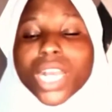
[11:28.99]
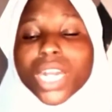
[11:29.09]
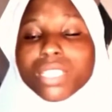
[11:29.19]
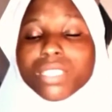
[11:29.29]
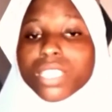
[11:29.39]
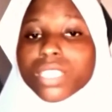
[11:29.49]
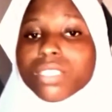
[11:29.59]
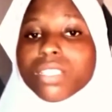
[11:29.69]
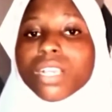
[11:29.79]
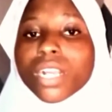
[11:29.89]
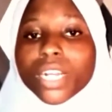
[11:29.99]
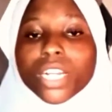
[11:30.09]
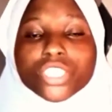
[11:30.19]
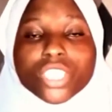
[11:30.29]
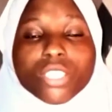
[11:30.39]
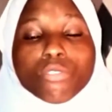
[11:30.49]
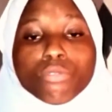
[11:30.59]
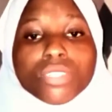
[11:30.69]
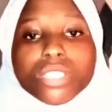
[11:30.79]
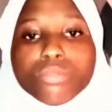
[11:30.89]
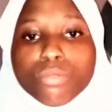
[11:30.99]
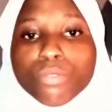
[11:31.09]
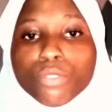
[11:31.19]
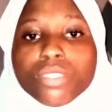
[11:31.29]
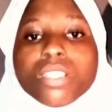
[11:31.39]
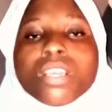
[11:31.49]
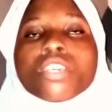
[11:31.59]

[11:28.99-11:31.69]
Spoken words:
assets, cash, and so on and so forth.